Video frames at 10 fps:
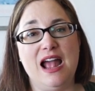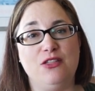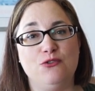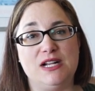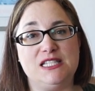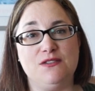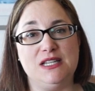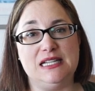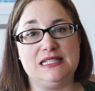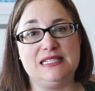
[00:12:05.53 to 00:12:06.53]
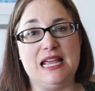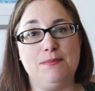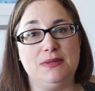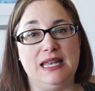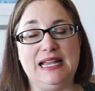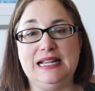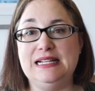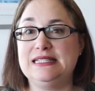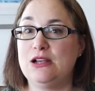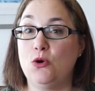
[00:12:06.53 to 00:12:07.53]
and the rest of the Knitscape
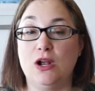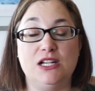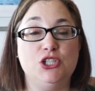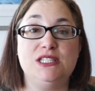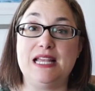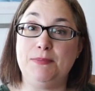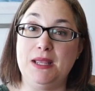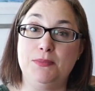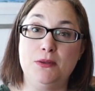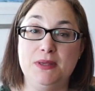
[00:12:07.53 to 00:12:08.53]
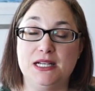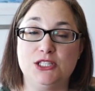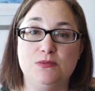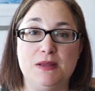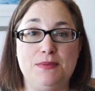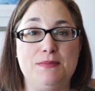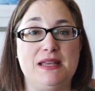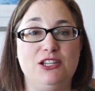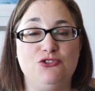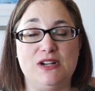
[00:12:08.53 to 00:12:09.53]
ladies, or I should say people, because there might be
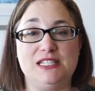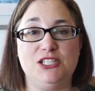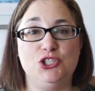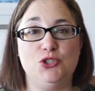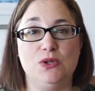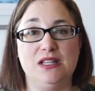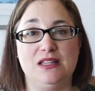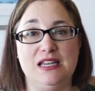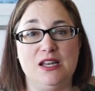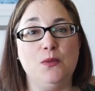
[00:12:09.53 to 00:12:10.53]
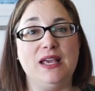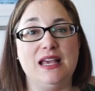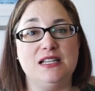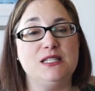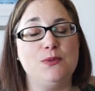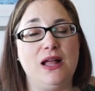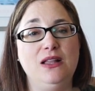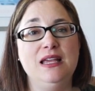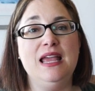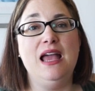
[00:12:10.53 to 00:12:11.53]
men interested in joining the knitting weekend as well.